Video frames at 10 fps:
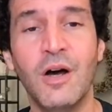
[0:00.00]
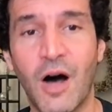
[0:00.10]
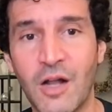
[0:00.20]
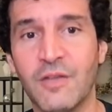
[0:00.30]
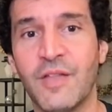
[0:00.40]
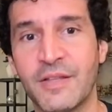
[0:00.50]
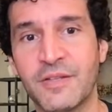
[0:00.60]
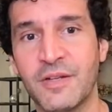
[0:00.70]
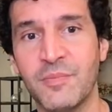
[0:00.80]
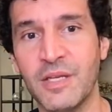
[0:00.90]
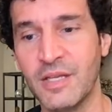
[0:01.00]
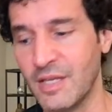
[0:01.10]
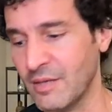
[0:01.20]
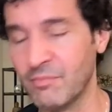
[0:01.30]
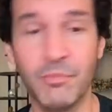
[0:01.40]
All of that's going to be
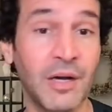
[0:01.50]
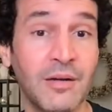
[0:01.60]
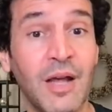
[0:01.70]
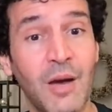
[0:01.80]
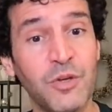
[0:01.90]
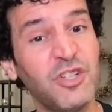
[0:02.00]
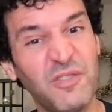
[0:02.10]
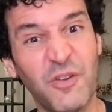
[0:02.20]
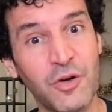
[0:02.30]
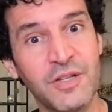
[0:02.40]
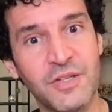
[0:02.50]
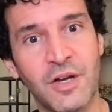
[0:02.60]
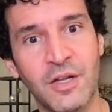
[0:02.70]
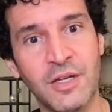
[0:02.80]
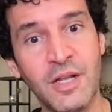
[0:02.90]
key. But I want you to focus
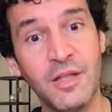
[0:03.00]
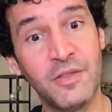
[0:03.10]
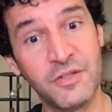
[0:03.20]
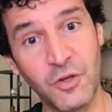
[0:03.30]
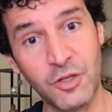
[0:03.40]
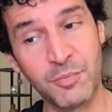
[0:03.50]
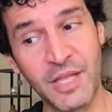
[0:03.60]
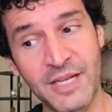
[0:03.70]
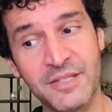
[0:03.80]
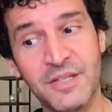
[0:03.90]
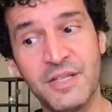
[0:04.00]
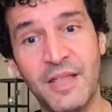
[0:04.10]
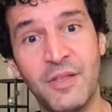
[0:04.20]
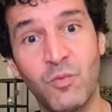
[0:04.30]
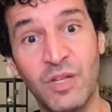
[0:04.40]
on the solar plexus and
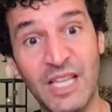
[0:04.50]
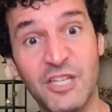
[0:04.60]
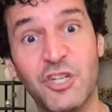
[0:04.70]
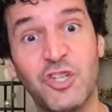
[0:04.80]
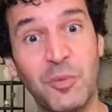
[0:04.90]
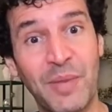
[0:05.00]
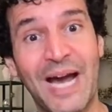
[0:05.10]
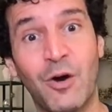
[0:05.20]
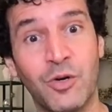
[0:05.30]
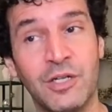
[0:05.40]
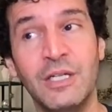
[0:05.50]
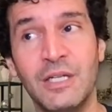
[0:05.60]
then relationship power,